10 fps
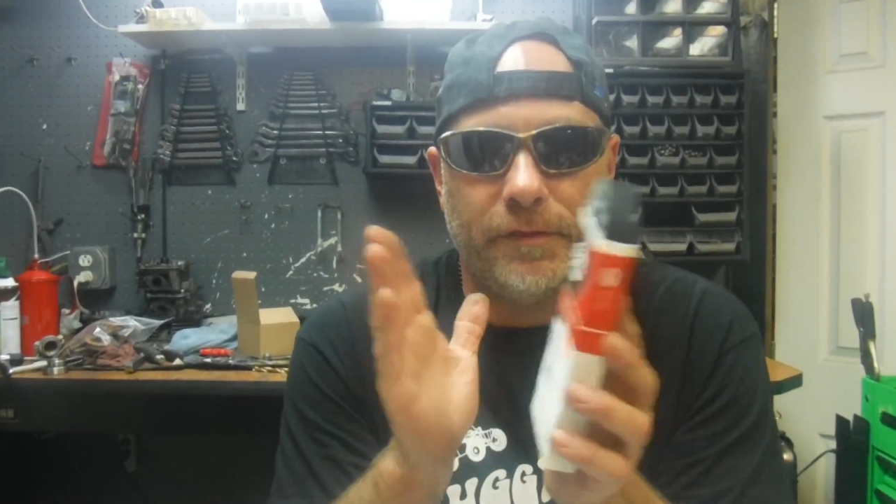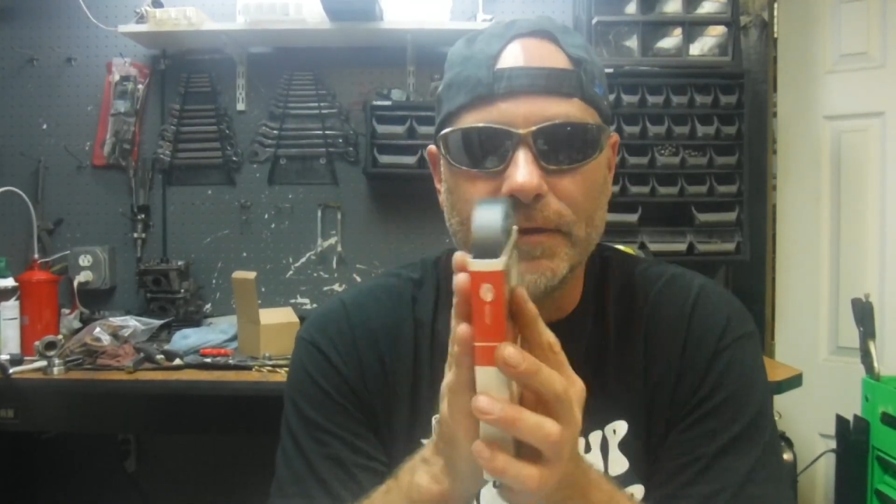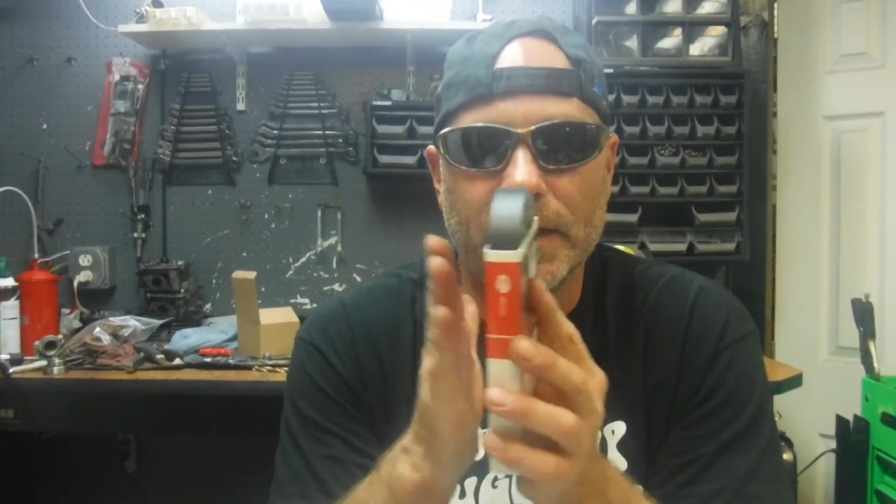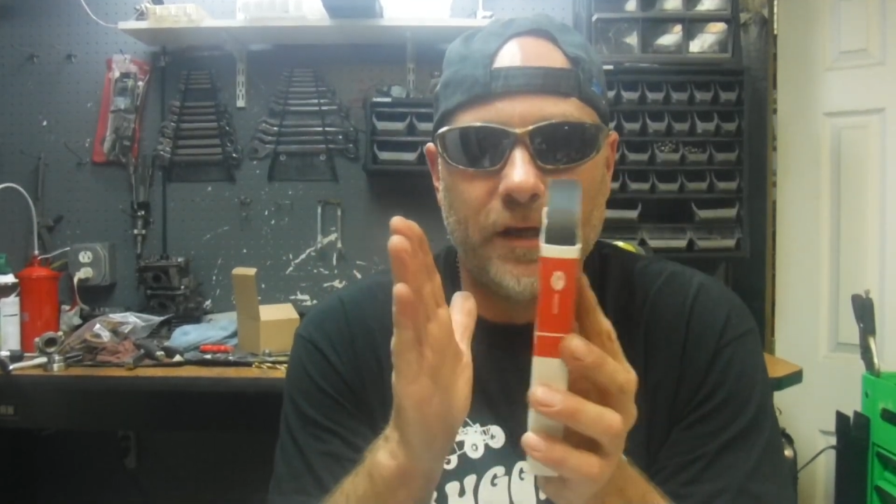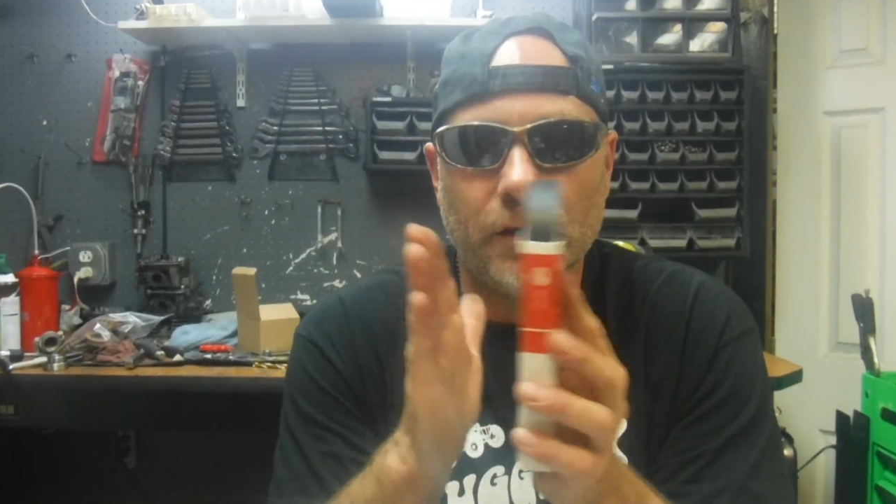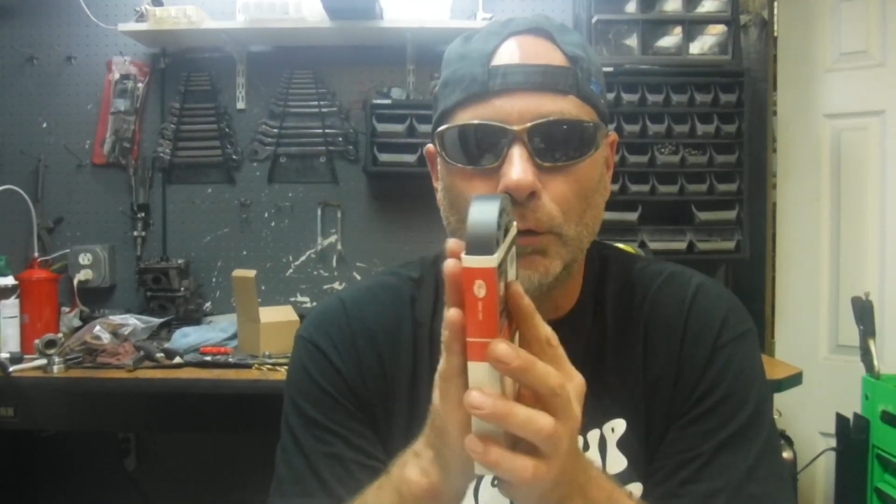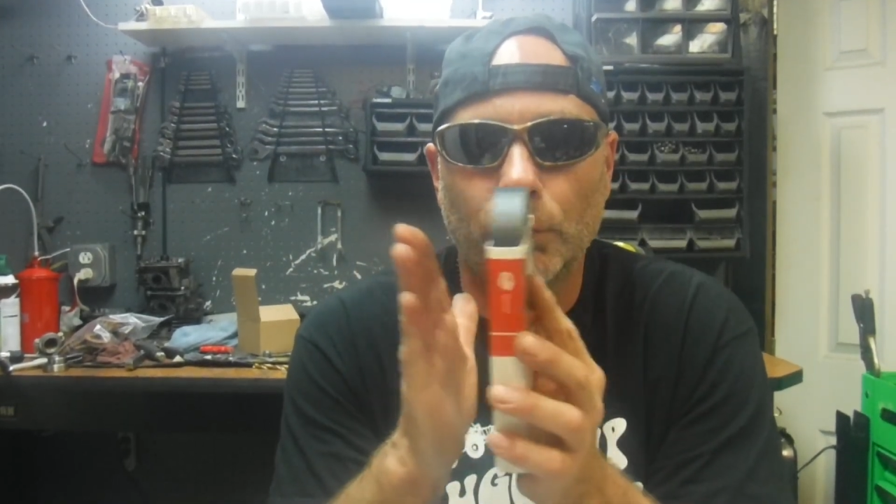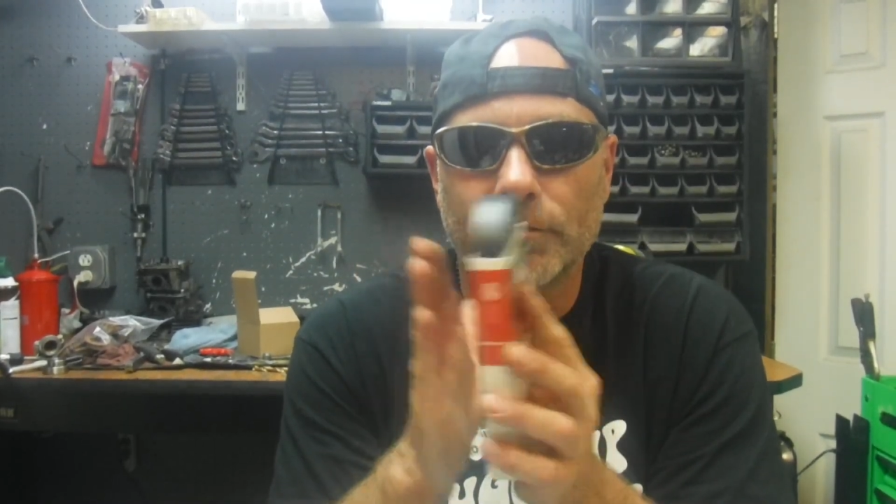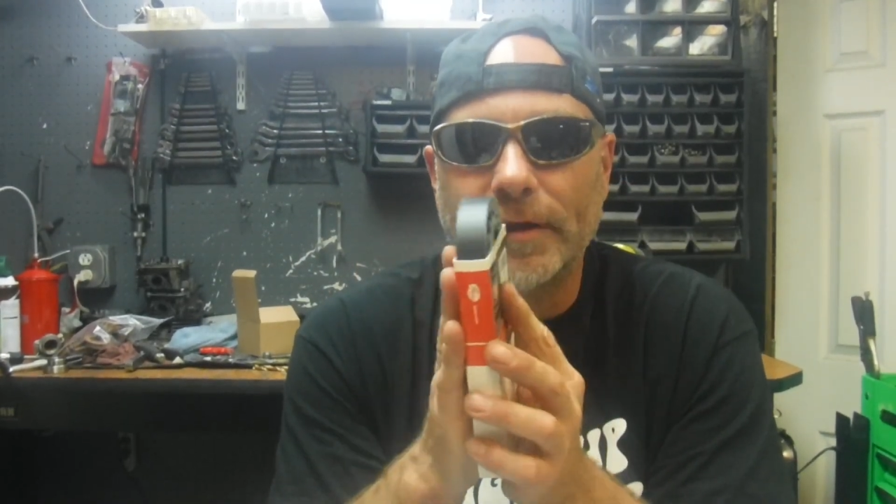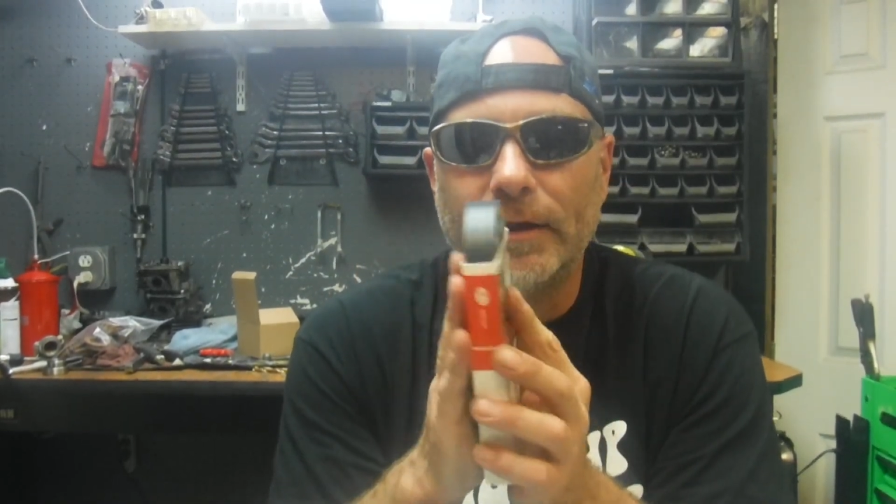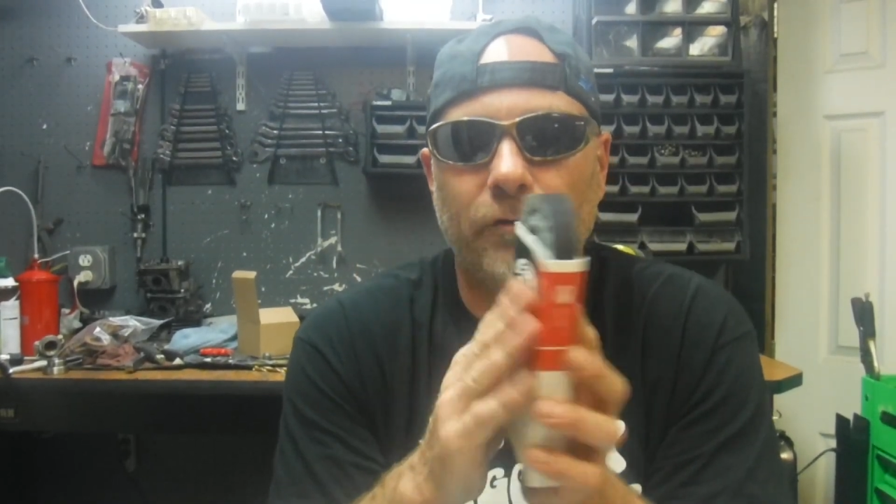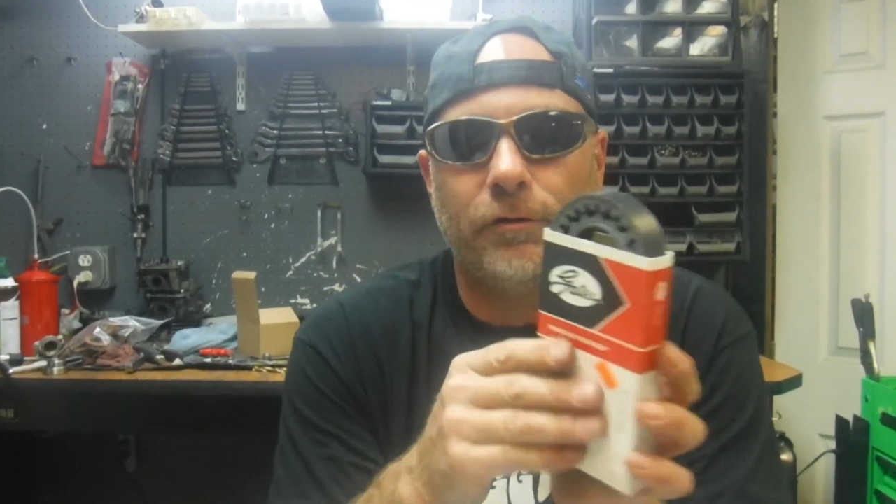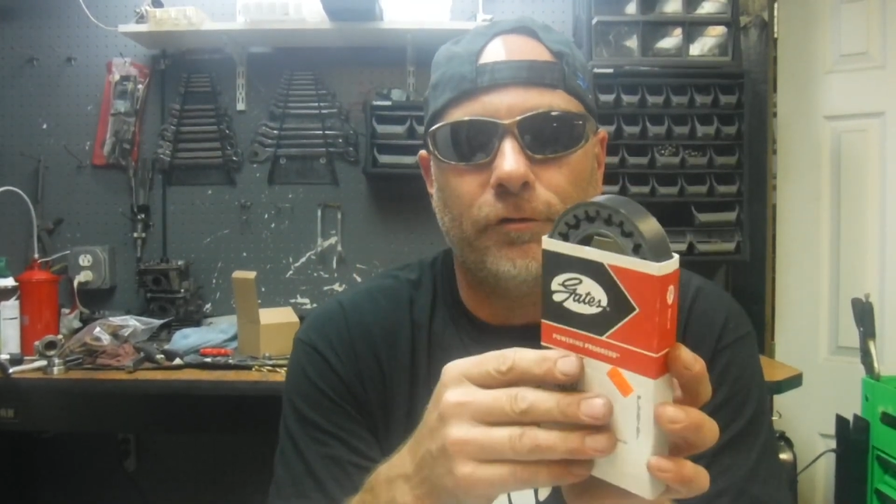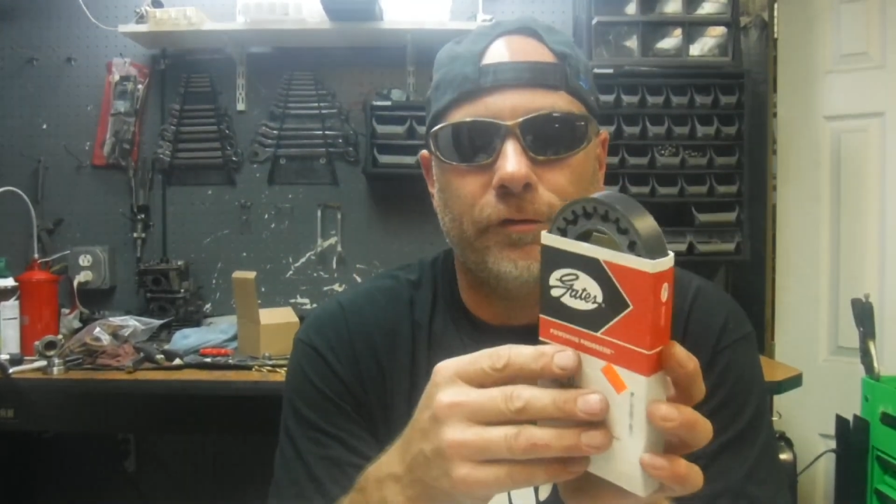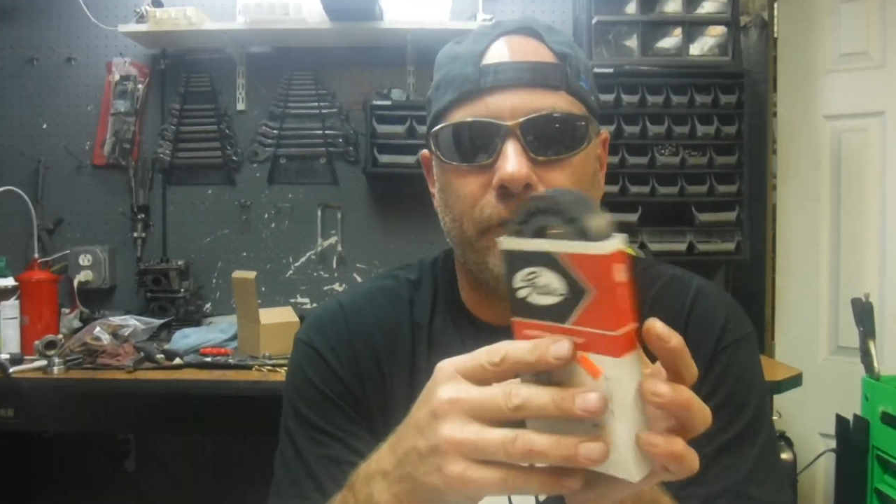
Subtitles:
the gold standard, or